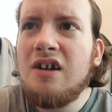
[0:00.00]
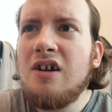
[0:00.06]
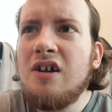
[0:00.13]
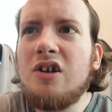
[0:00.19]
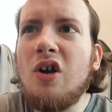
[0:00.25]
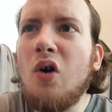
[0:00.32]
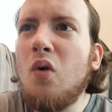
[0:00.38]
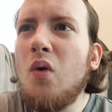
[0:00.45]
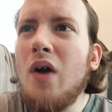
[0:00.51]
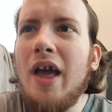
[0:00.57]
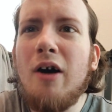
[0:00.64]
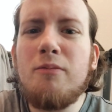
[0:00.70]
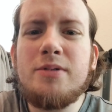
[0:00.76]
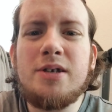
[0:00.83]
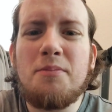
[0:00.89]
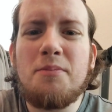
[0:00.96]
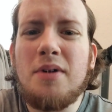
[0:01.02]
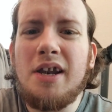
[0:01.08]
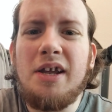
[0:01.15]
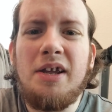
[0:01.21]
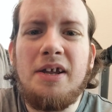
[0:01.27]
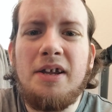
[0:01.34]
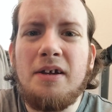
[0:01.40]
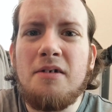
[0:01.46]
go help
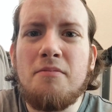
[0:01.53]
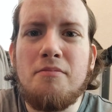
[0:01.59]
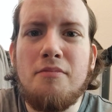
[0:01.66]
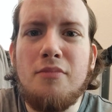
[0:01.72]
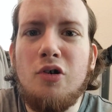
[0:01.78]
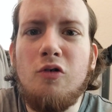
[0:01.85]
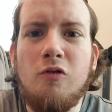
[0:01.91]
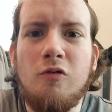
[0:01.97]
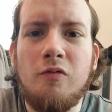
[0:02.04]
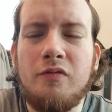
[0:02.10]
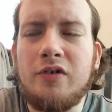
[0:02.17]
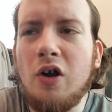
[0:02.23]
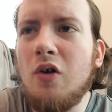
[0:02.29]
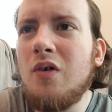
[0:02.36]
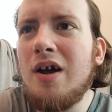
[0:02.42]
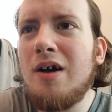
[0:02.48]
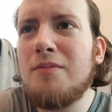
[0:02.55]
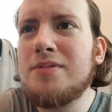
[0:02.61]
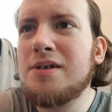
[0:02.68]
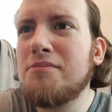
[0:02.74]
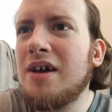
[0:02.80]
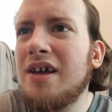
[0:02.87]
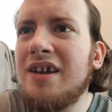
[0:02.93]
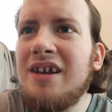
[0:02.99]
somebody move, go help
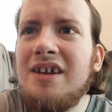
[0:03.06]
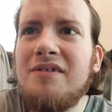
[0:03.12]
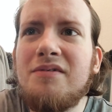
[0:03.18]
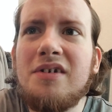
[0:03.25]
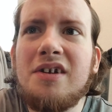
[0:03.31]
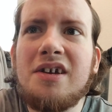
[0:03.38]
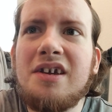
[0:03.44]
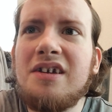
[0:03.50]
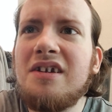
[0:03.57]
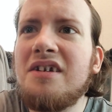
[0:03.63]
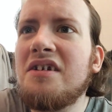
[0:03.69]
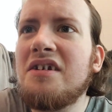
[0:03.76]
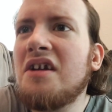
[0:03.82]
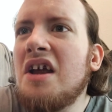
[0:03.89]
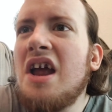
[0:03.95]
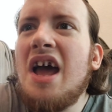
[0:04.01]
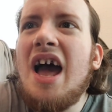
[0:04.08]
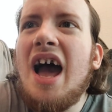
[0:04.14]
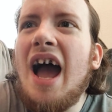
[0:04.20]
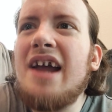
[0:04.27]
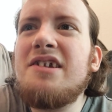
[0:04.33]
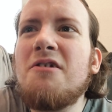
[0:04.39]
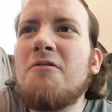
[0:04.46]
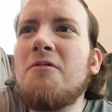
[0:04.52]
somebody fucking,
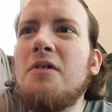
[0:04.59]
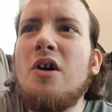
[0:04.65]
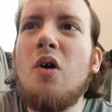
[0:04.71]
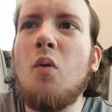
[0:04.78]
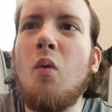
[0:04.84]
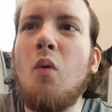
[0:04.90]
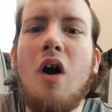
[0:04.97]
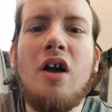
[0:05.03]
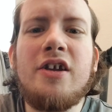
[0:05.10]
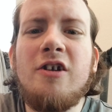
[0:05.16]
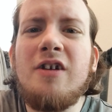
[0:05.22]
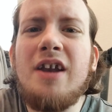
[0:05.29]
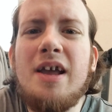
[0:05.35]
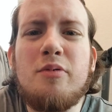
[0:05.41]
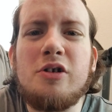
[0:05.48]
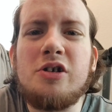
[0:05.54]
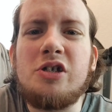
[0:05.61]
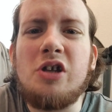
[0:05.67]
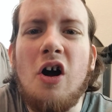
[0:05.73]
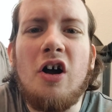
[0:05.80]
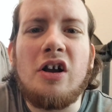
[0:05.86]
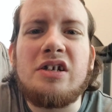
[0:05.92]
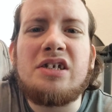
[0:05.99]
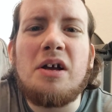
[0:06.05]
I don't know, walk your neighbor's
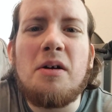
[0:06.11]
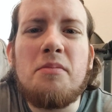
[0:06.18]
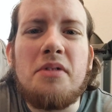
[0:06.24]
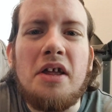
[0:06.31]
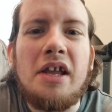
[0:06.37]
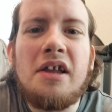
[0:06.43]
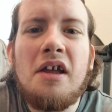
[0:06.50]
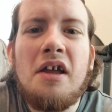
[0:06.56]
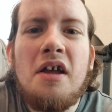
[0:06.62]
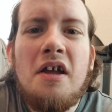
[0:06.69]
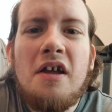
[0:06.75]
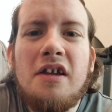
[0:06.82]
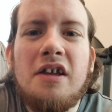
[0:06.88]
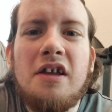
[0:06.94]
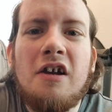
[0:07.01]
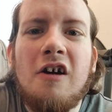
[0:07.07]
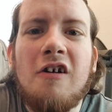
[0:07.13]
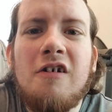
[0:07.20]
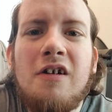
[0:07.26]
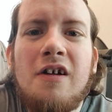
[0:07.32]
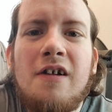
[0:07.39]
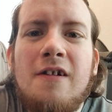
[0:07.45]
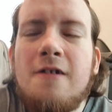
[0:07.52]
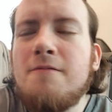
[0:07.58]
dog, something, you
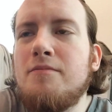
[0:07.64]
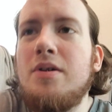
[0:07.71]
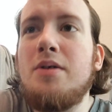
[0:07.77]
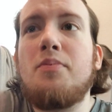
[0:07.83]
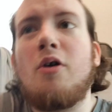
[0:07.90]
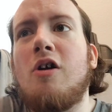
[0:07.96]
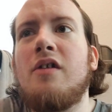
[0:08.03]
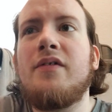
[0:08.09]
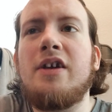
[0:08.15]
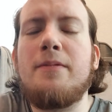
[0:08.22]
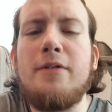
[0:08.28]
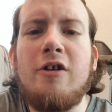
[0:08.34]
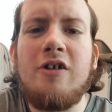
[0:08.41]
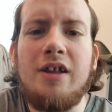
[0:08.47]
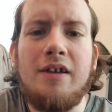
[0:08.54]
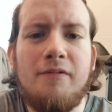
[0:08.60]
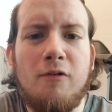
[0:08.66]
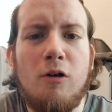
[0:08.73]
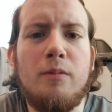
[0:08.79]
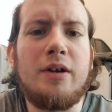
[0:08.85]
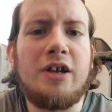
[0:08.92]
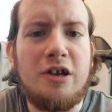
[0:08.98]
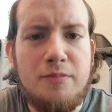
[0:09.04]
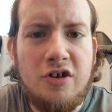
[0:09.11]
know? Be part of a community, form
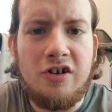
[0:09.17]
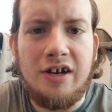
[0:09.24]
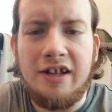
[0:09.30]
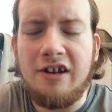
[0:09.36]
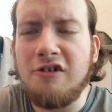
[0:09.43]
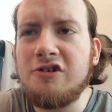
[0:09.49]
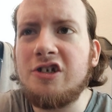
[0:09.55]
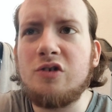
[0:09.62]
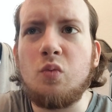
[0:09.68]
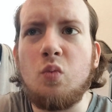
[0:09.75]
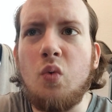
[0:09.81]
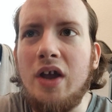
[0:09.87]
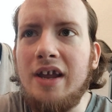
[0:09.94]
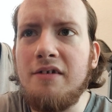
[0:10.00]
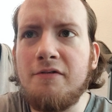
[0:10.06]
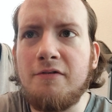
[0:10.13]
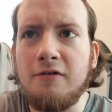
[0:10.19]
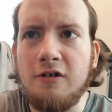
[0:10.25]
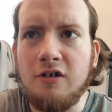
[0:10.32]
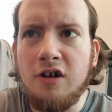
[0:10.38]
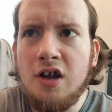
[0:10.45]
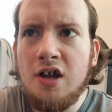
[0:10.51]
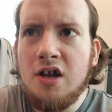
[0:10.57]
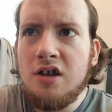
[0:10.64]
a community. Don't just wait
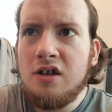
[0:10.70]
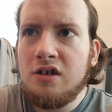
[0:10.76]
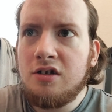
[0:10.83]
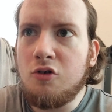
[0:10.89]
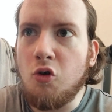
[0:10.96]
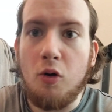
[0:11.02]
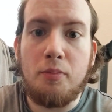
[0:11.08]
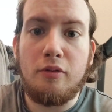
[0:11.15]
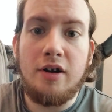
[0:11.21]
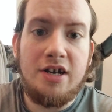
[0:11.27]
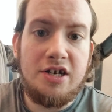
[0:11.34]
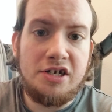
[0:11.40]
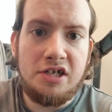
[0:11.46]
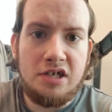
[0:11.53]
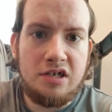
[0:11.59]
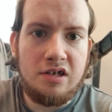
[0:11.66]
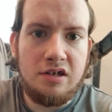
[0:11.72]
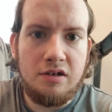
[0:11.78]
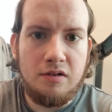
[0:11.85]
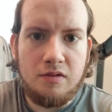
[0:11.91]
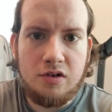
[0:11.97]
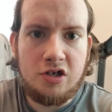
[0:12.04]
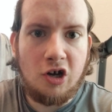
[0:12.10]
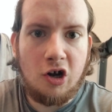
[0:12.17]
for corporations
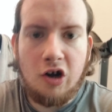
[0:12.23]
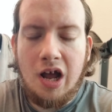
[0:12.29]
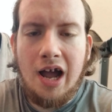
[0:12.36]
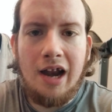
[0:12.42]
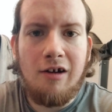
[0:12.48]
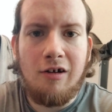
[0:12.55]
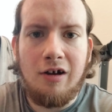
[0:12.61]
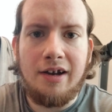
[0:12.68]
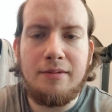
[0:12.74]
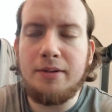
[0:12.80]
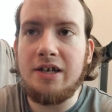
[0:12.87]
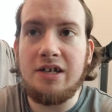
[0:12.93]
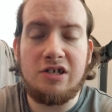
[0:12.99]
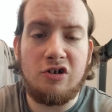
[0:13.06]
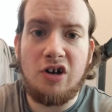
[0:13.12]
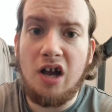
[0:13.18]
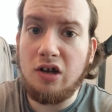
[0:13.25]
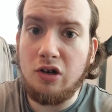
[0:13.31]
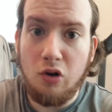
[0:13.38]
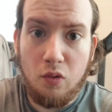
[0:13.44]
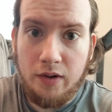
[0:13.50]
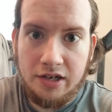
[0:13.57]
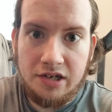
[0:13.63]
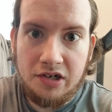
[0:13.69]
to start hiring because they're not
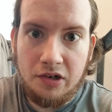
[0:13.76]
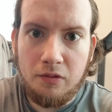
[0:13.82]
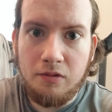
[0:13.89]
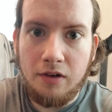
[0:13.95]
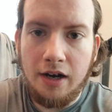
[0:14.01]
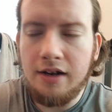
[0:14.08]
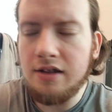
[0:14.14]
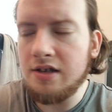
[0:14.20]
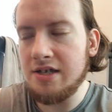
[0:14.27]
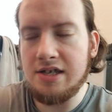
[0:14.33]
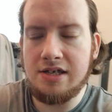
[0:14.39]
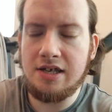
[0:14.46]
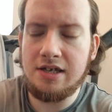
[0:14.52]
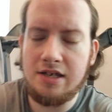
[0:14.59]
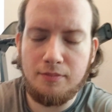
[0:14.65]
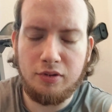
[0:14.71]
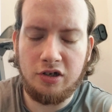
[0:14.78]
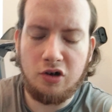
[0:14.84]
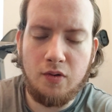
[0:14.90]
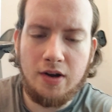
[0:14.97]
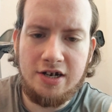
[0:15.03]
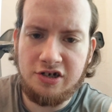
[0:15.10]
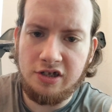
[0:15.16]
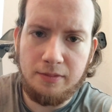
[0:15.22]
going to, right? This is a simple
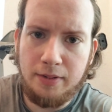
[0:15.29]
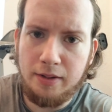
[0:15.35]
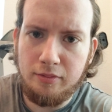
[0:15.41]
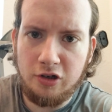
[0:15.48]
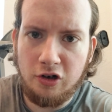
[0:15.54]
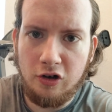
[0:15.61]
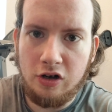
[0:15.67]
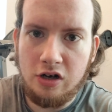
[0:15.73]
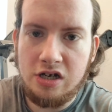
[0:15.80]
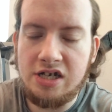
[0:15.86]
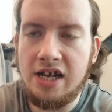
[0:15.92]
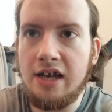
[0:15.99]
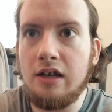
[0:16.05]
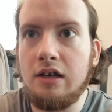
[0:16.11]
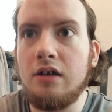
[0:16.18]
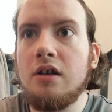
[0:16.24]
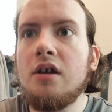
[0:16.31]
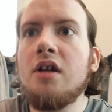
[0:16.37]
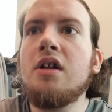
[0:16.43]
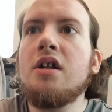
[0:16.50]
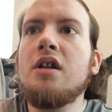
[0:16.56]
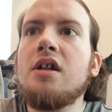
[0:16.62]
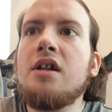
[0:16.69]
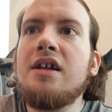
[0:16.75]
equation that people don't understand.
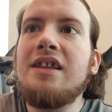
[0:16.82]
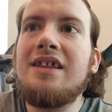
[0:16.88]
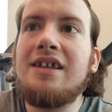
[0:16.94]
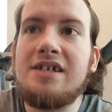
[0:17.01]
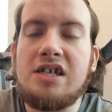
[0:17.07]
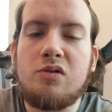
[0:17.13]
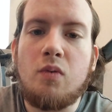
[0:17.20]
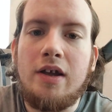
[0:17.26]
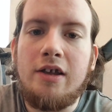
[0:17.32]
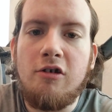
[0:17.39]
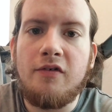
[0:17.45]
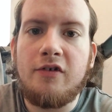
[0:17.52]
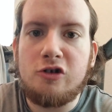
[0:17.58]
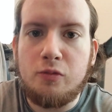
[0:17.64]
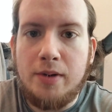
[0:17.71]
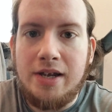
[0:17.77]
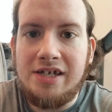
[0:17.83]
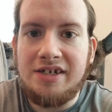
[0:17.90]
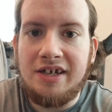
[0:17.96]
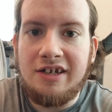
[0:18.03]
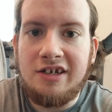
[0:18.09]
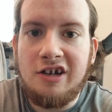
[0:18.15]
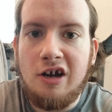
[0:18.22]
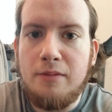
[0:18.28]
This is why universal basic
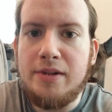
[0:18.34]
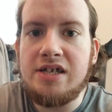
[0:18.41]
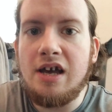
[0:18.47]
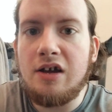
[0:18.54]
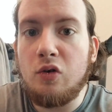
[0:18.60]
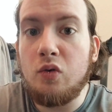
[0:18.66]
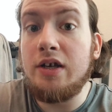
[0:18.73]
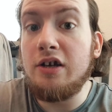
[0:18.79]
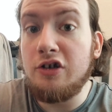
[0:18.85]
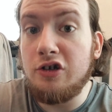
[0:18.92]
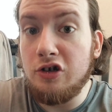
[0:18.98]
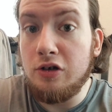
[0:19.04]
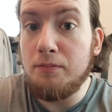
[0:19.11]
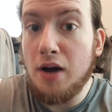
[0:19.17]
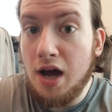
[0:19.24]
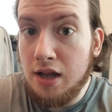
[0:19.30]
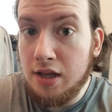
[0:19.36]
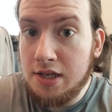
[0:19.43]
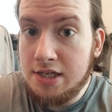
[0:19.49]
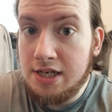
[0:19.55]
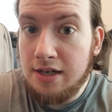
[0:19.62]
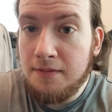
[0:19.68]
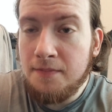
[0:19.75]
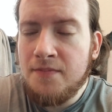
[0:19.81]
income is not only a good
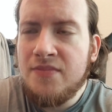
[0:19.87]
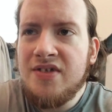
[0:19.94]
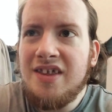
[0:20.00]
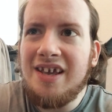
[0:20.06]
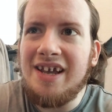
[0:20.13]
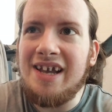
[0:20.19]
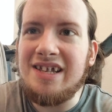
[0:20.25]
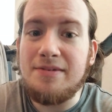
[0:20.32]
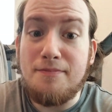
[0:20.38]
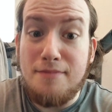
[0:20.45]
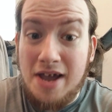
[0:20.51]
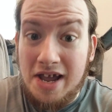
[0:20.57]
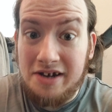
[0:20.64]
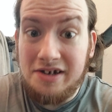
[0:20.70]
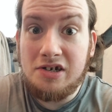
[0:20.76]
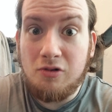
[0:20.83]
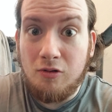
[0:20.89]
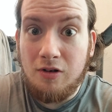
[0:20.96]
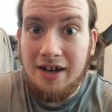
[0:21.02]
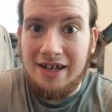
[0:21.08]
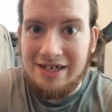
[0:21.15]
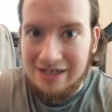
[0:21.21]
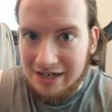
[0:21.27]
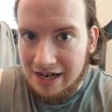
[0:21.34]
policy, it's
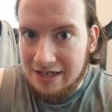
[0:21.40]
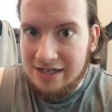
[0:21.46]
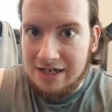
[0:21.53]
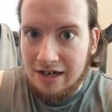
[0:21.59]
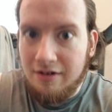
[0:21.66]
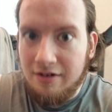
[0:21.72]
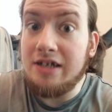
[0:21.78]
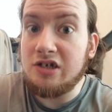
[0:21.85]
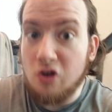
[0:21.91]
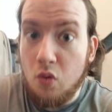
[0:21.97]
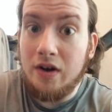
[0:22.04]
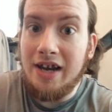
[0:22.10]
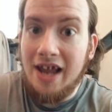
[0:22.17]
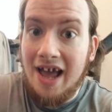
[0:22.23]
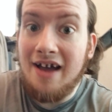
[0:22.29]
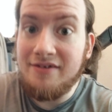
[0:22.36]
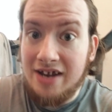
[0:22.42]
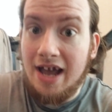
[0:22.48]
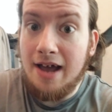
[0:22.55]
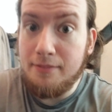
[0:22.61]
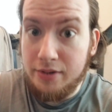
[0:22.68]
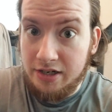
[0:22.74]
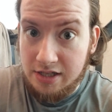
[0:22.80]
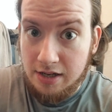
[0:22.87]
mandatory, it's necessary, it's going to
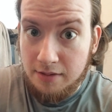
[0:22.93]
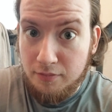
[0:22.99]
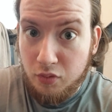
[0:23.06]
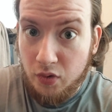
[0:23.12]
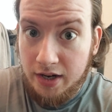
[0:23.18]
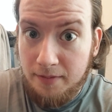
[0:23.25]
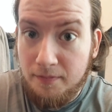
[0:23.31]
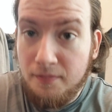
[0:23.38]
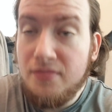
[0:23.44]
happen at some point